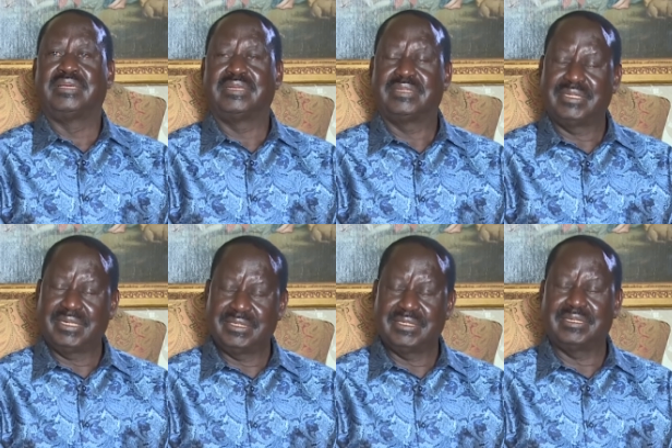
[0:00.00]
And
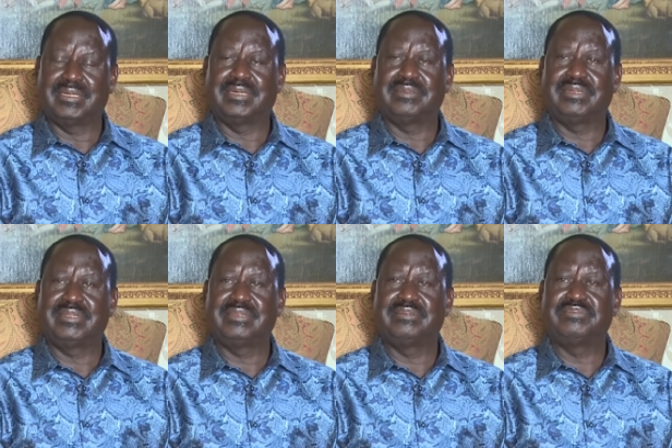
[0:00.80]
then
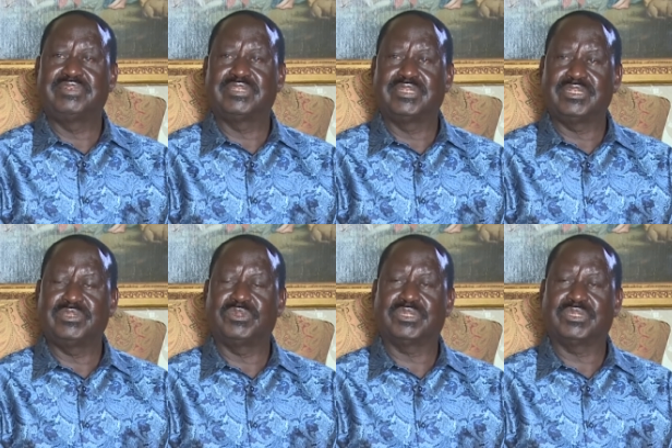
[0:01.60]
another investigation